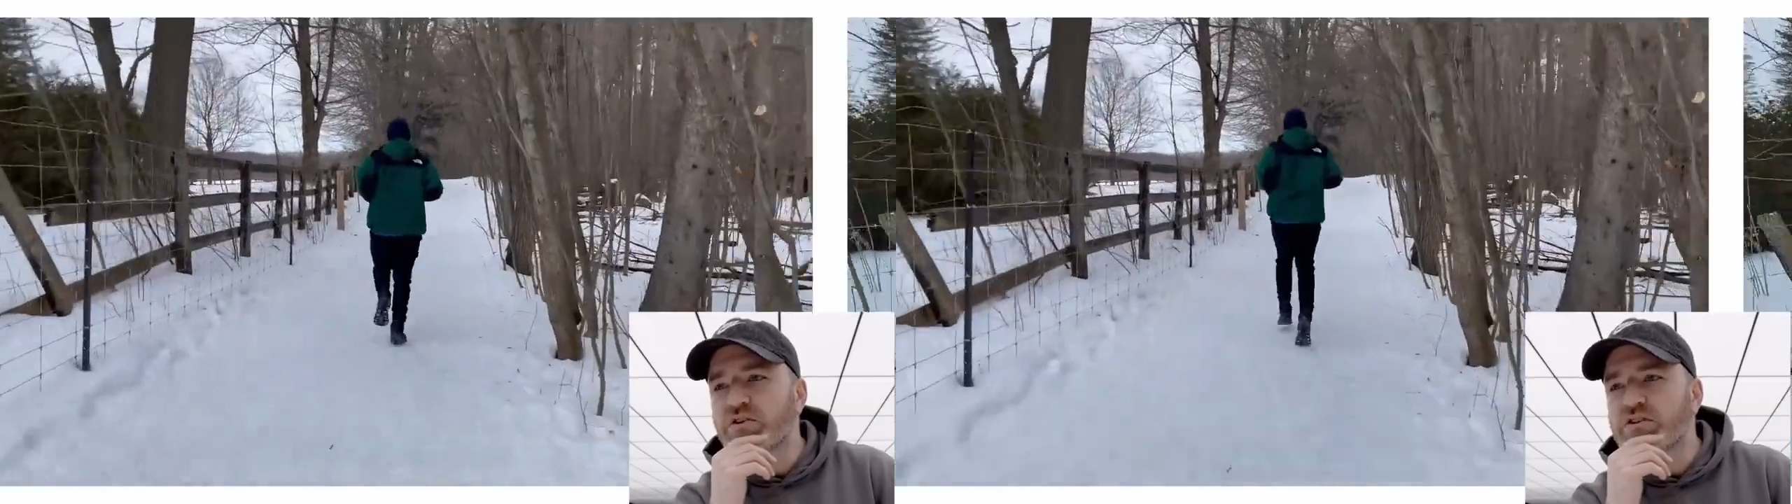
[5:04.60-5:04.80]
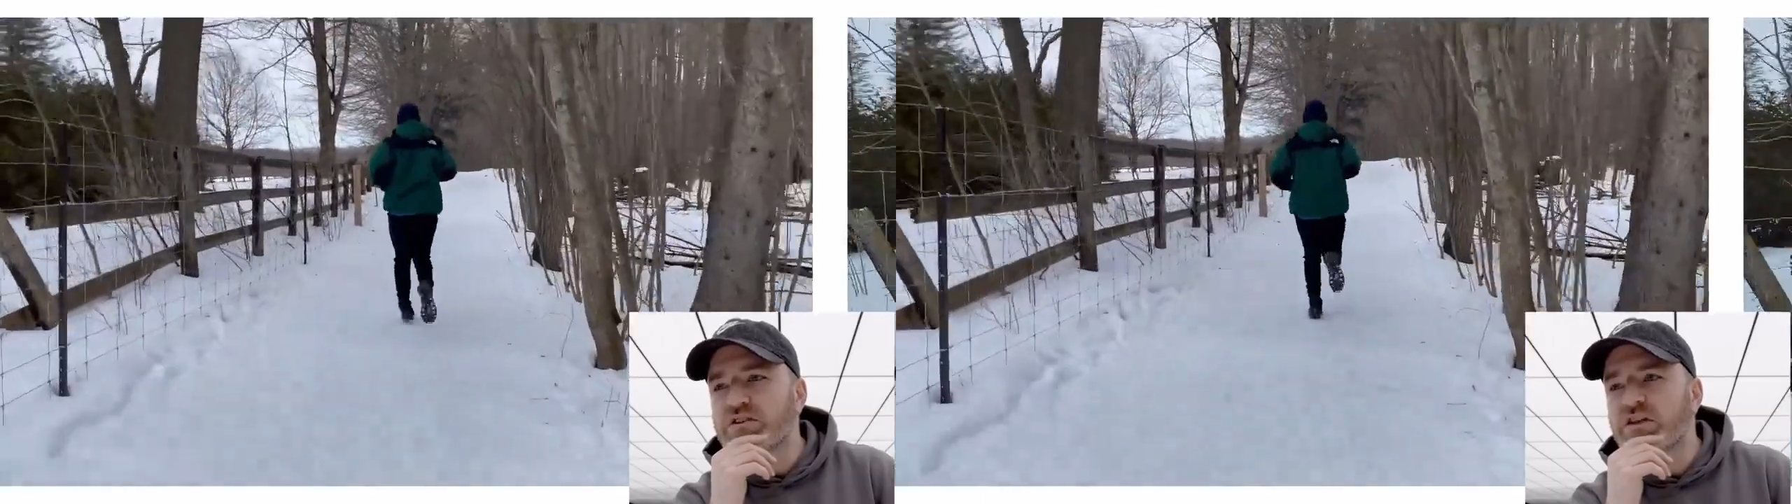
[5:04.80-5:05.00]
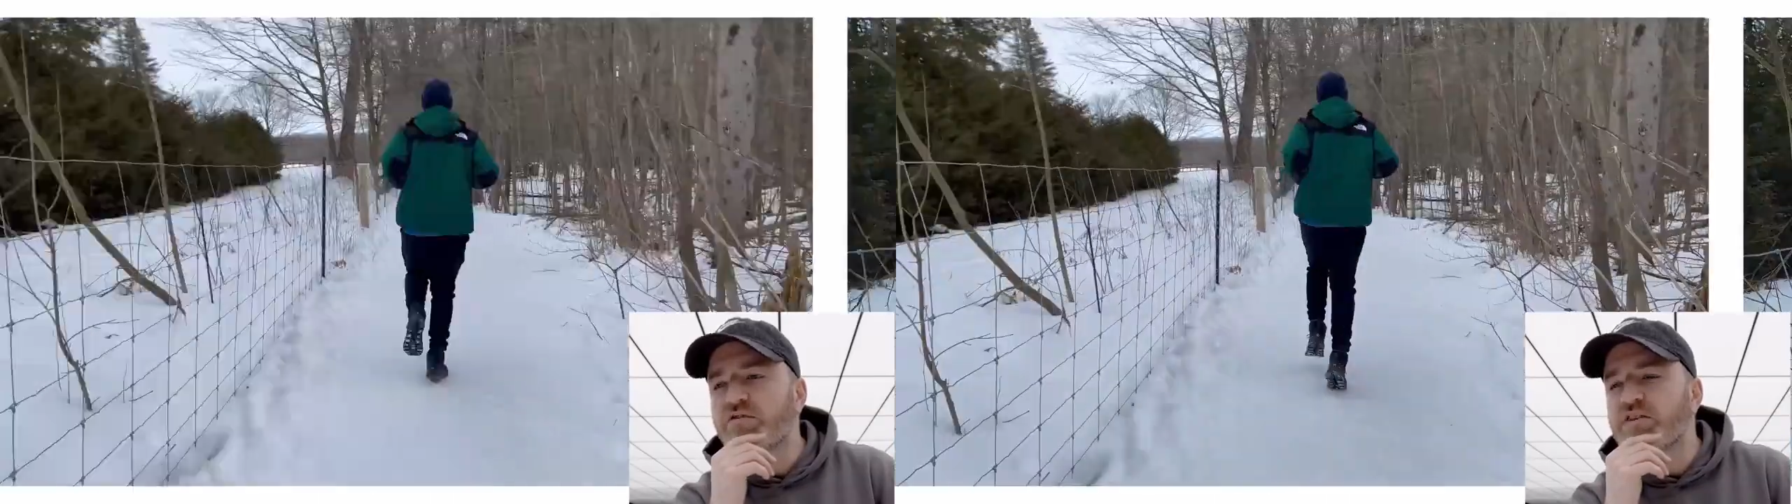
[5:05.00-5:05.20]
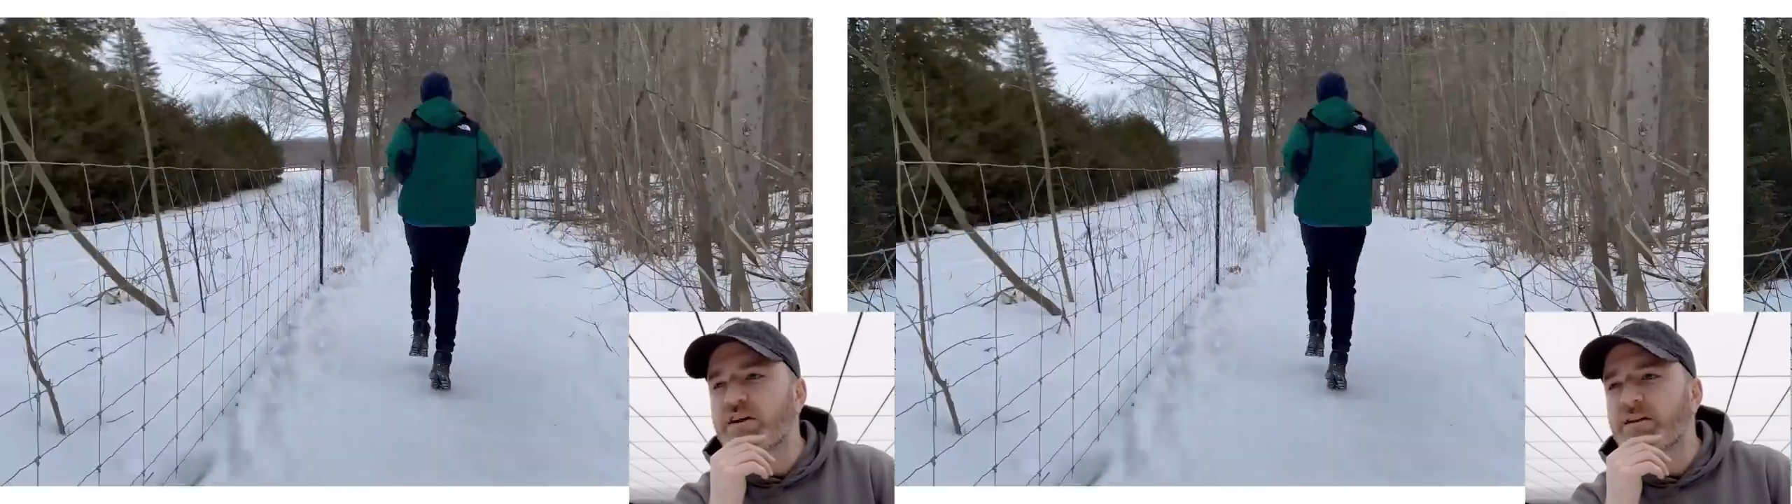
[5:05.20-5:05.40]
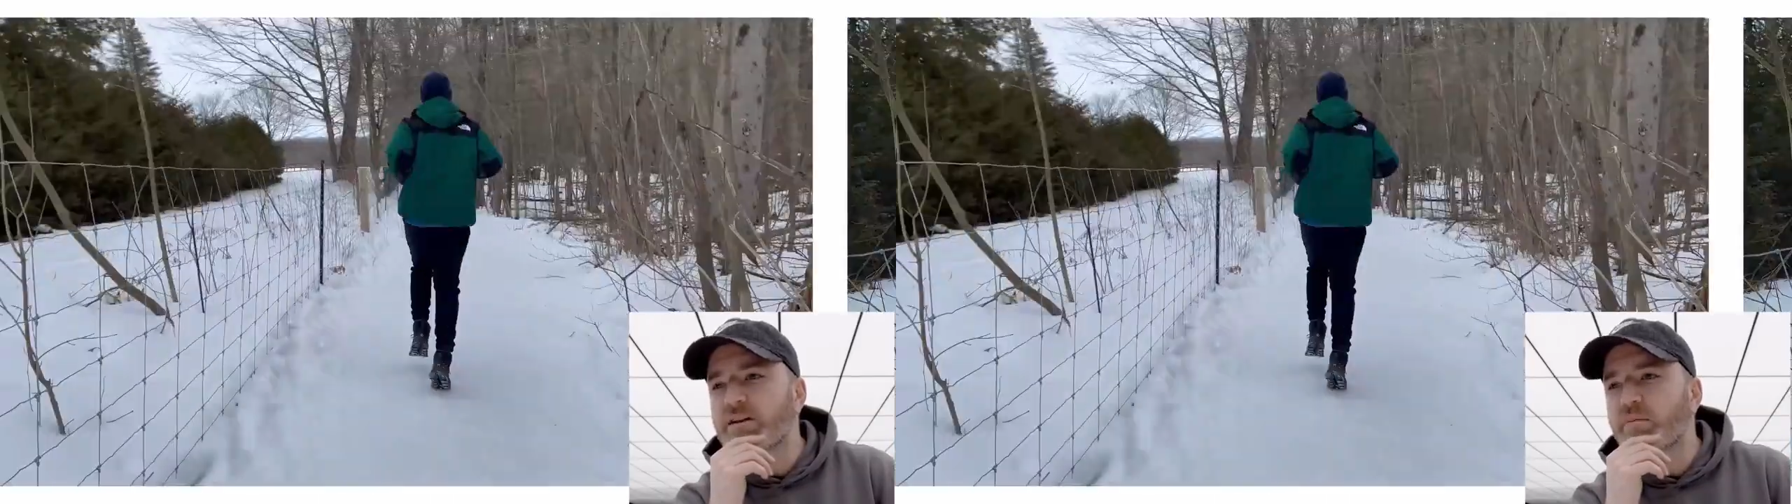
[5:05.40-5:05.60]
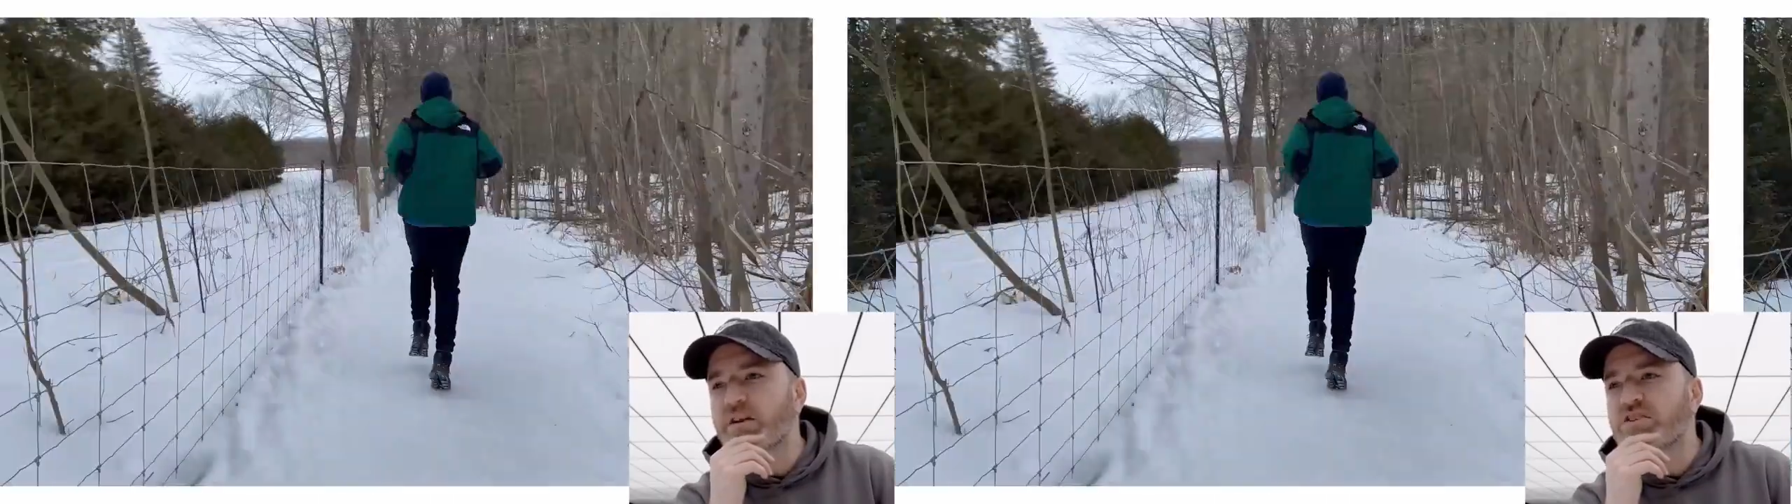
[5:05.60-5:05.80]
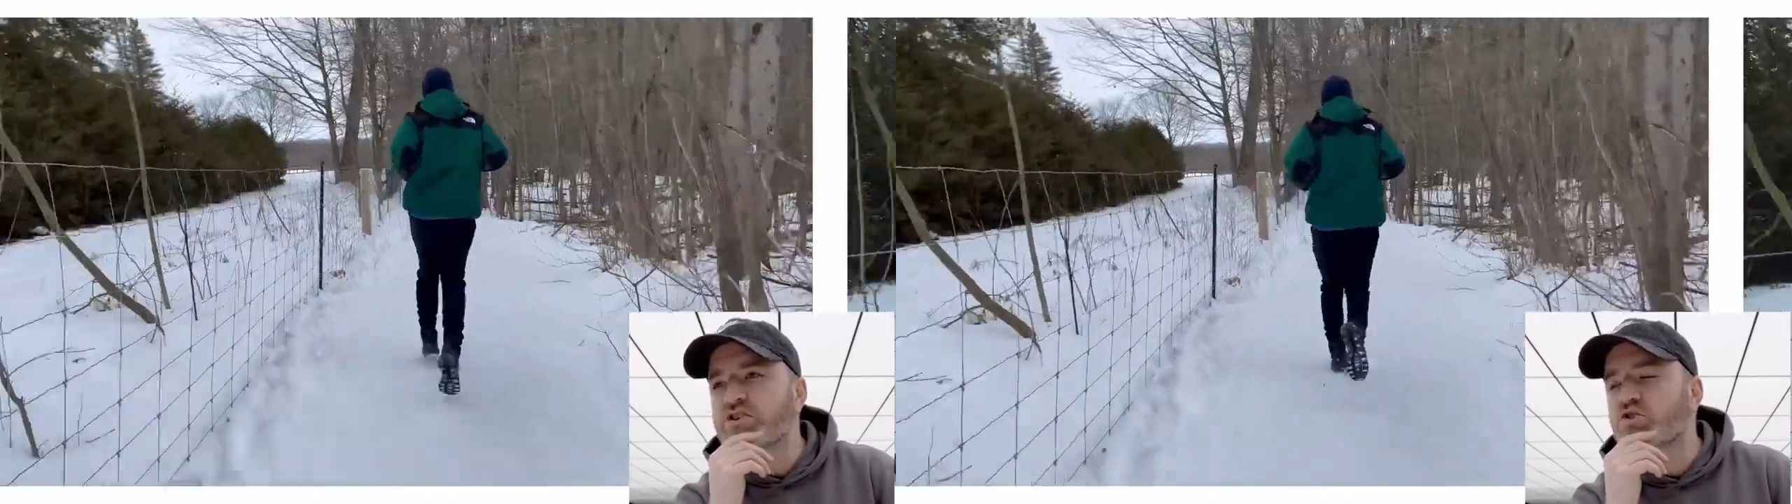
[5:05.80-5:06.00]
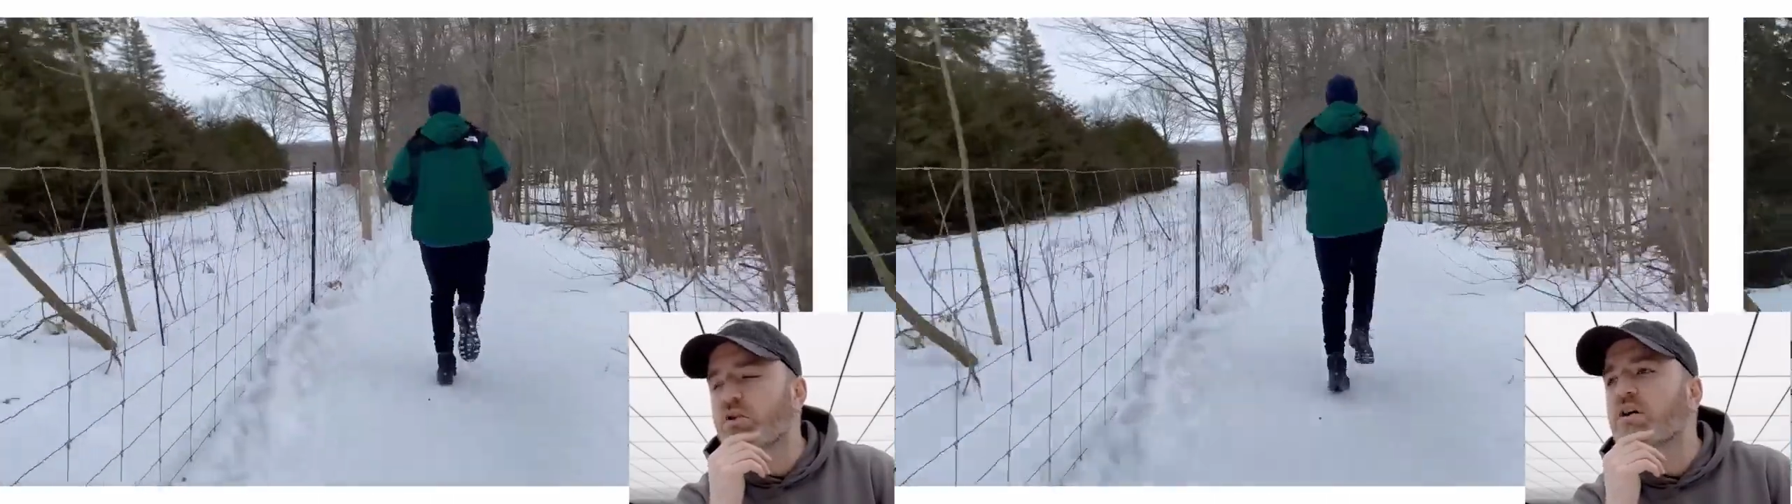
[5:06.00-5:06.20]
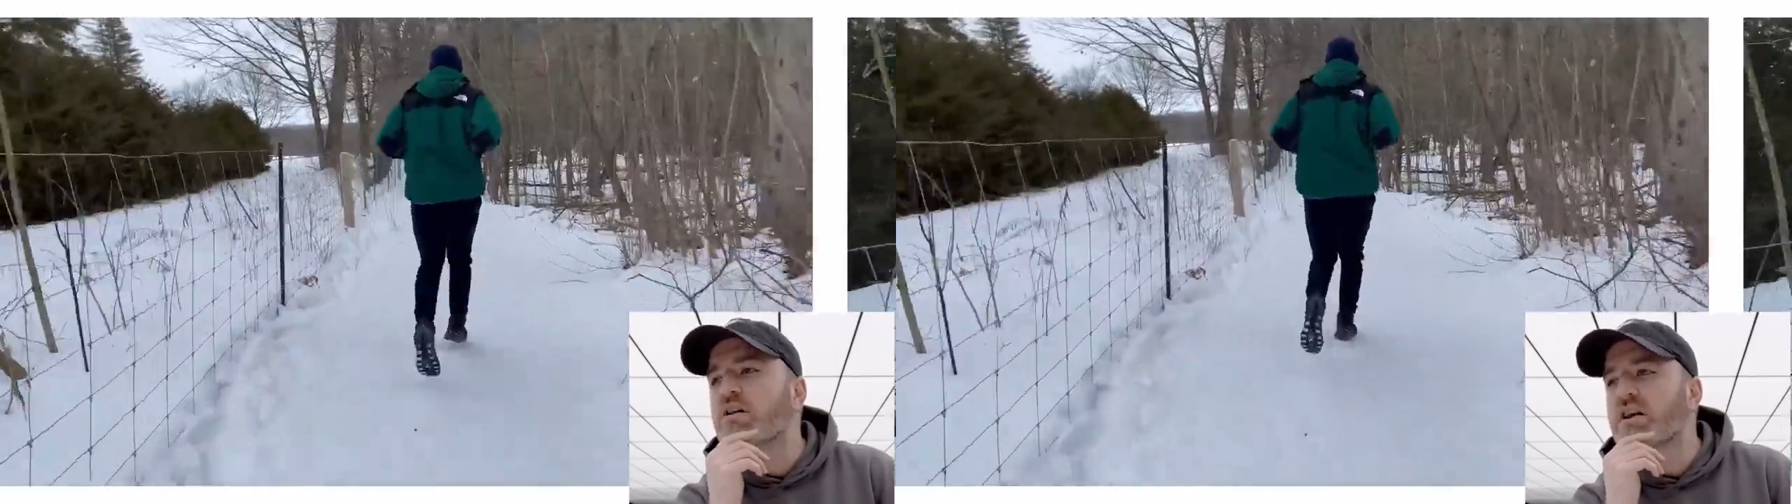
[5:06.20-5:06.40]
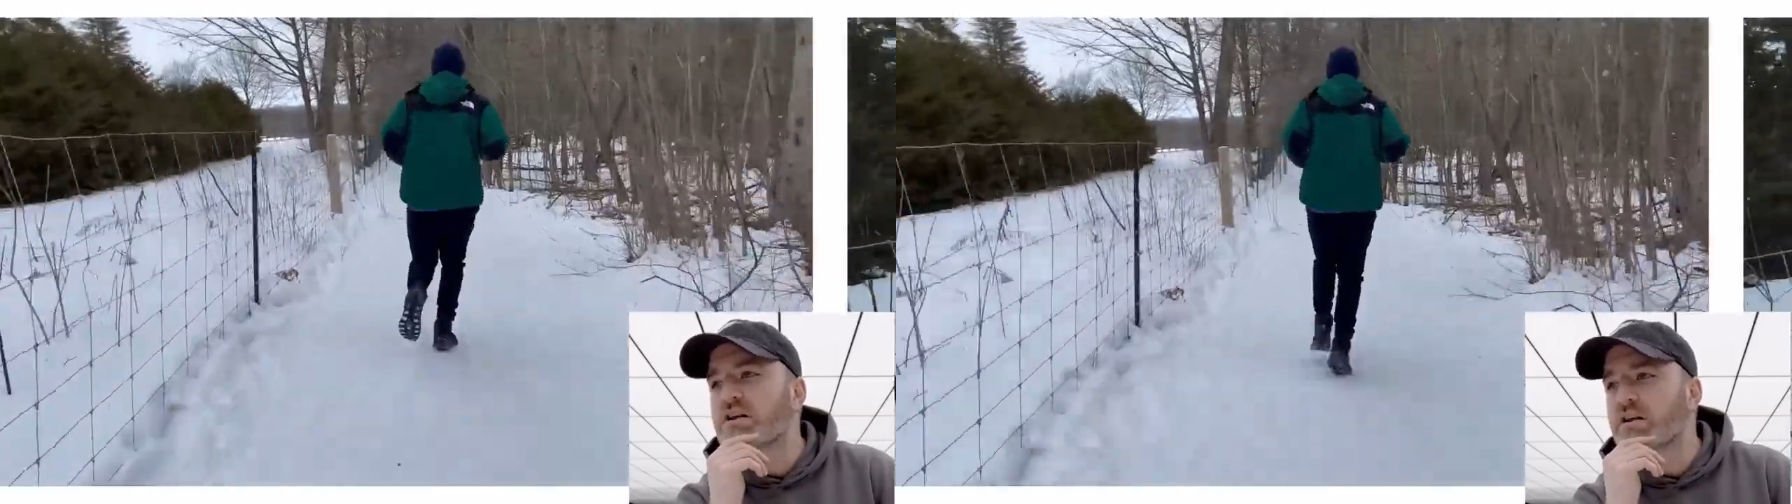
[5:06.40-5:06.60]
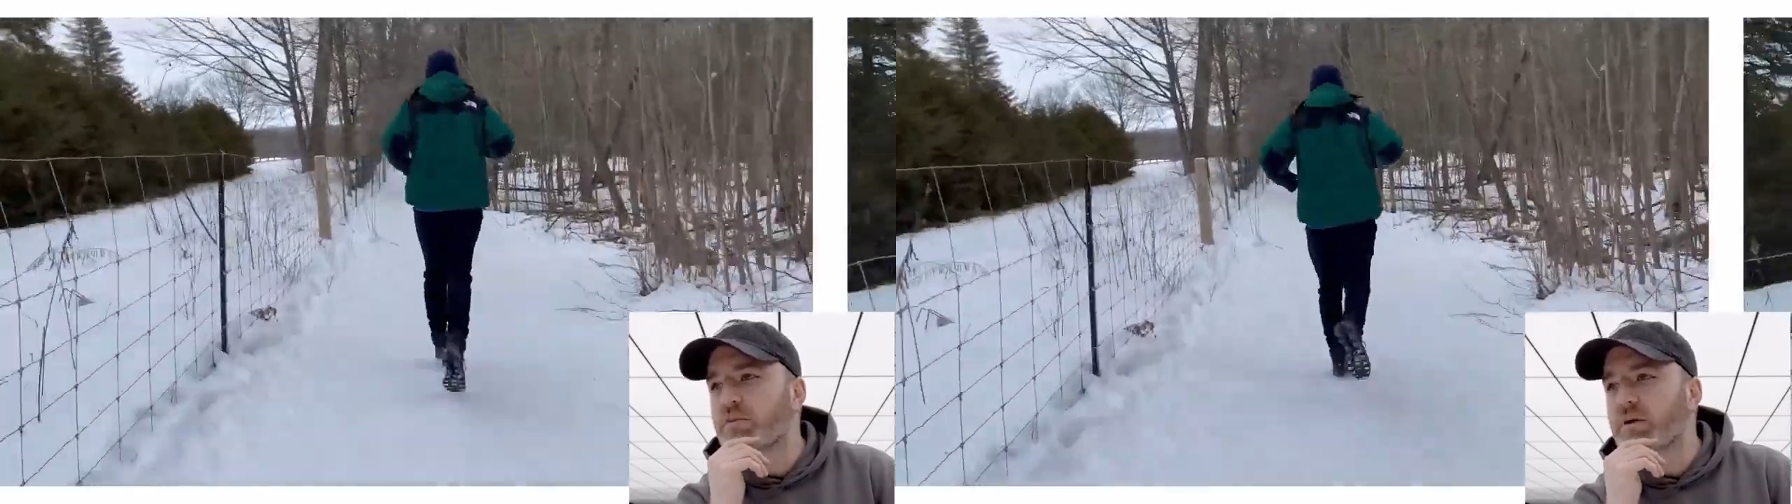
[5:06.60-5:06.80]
is shifting a little bit. It's struggling a little